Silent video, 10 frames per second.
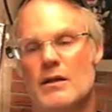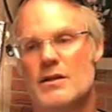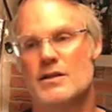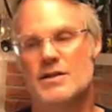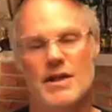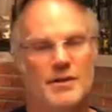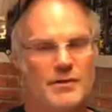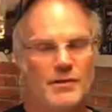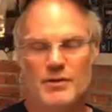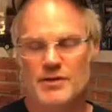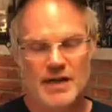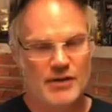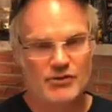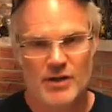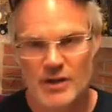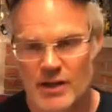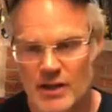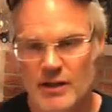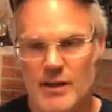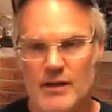Seth or Kendra
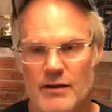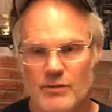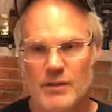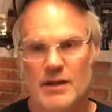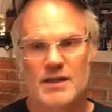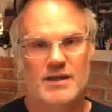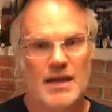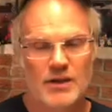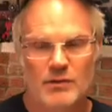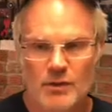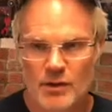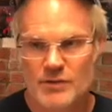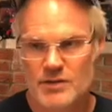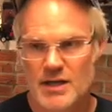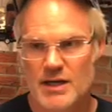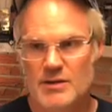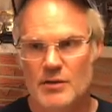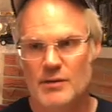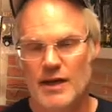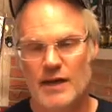and and everybody in Tanu and all those guys though
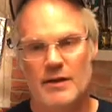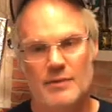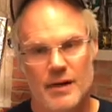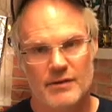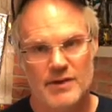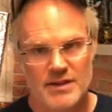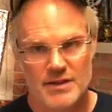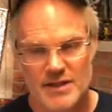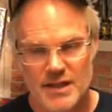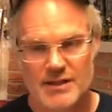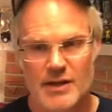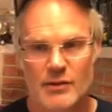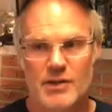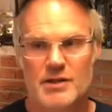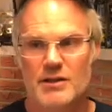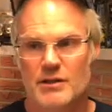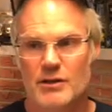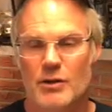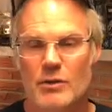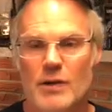they end up having success at Crescent
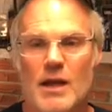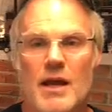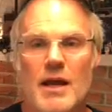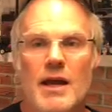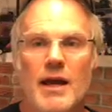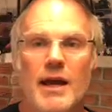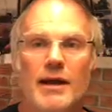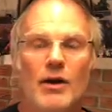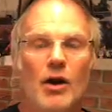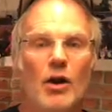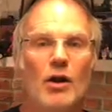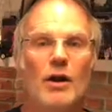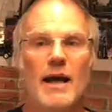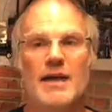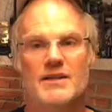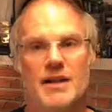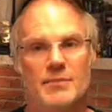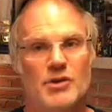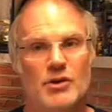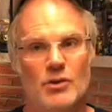Lagoon, and it all adds up
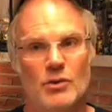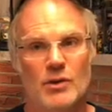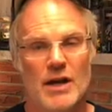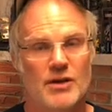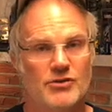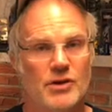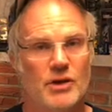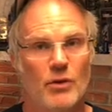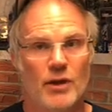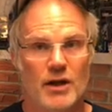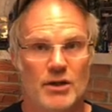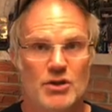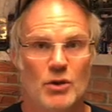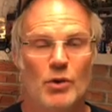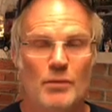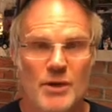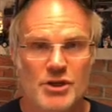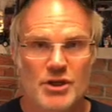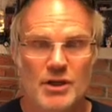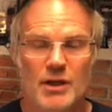to Kendra going on a solo
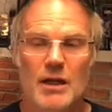mission